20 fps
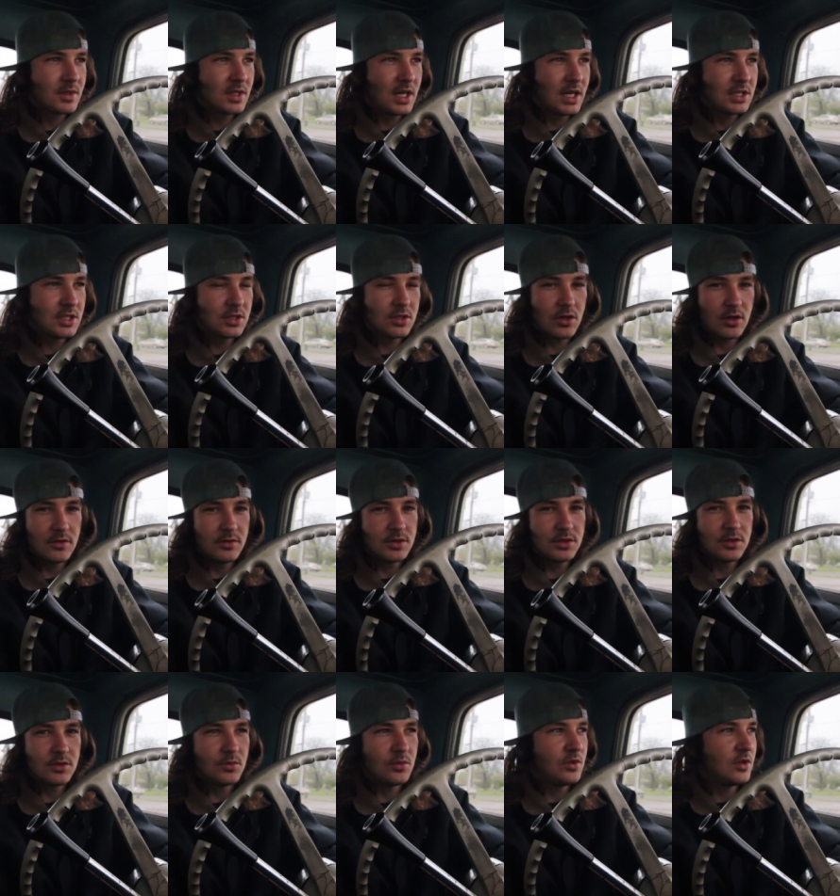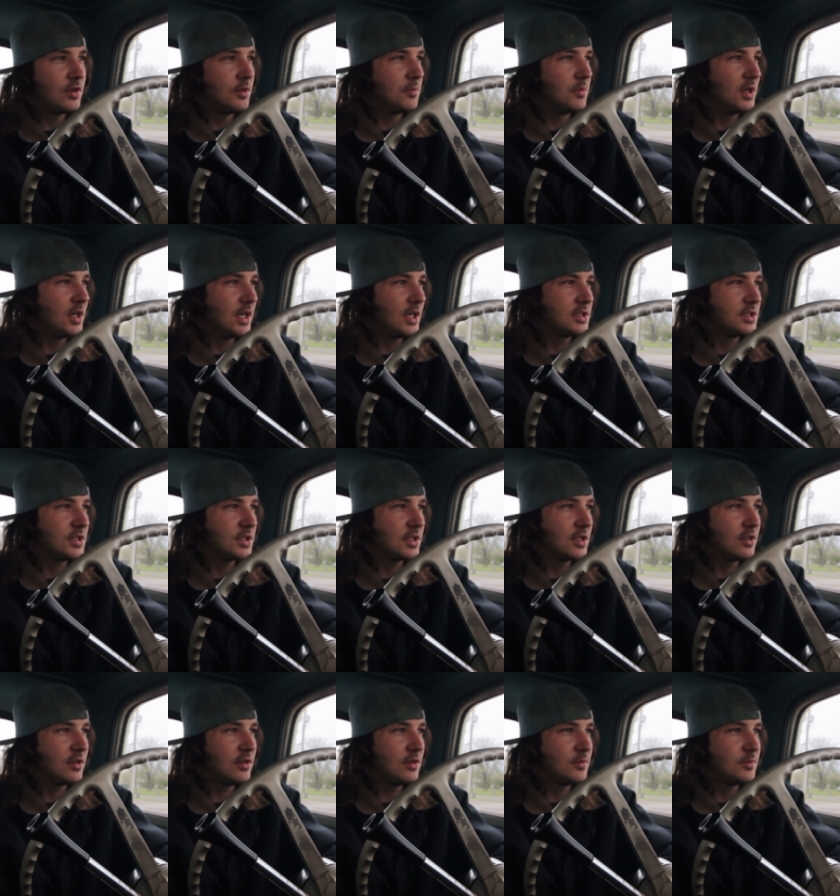I just harvested one, but I took
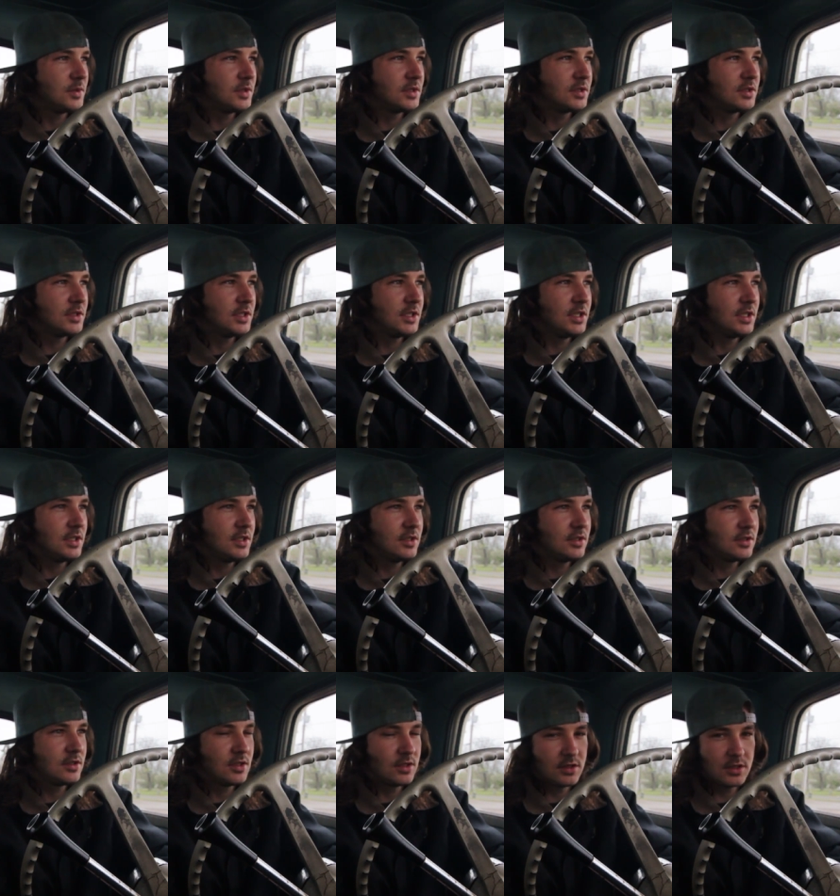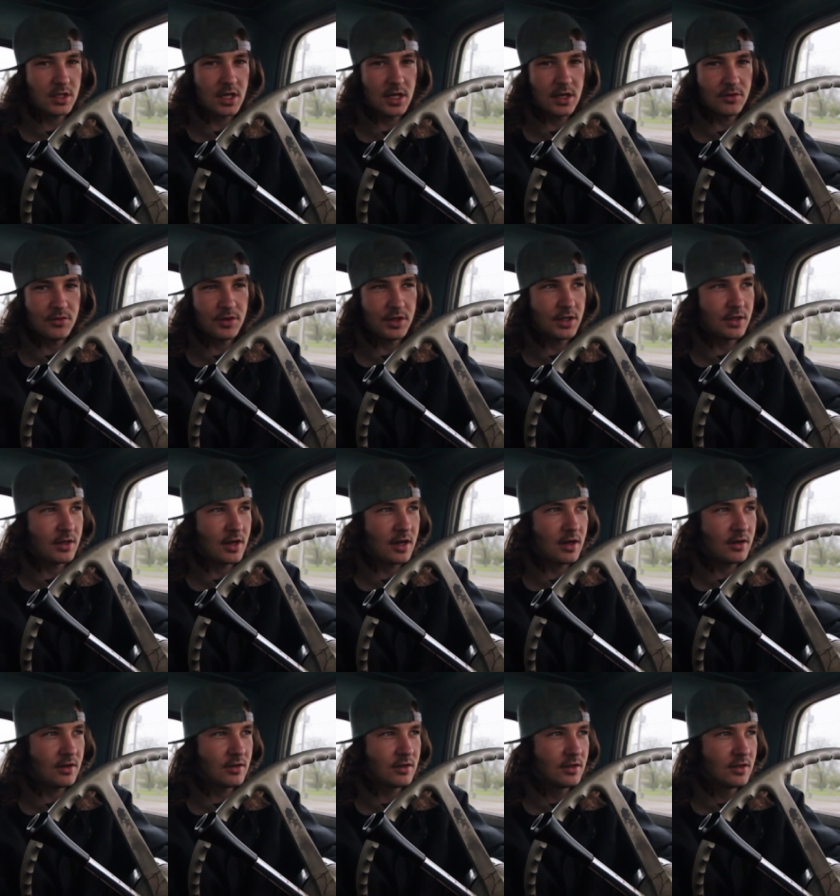it home to see, just kind of figure
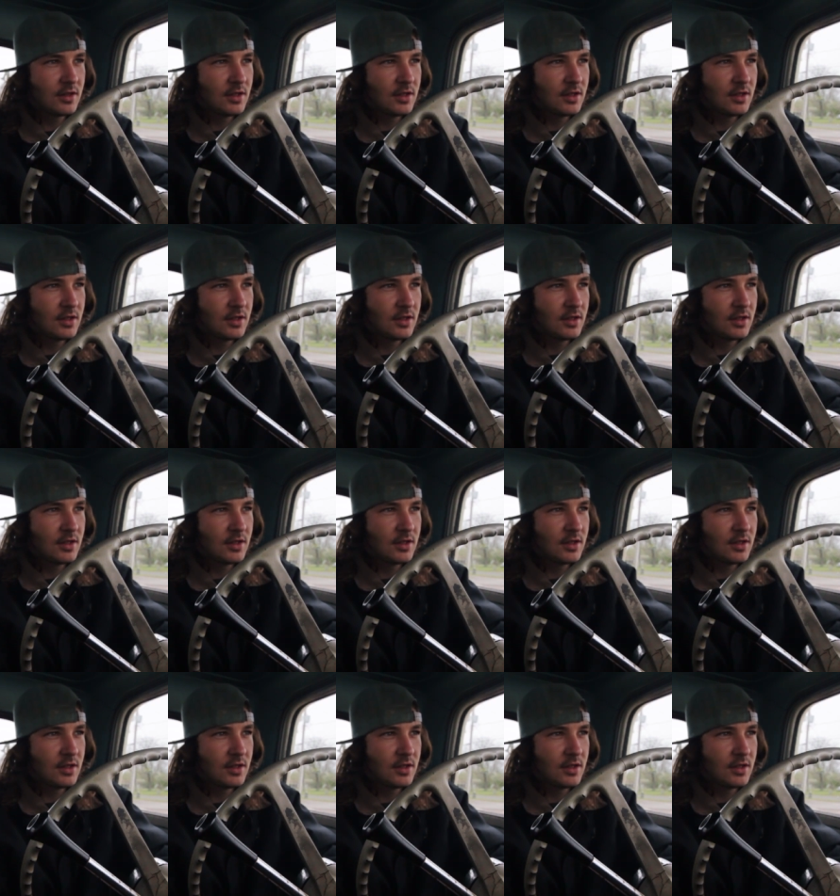out.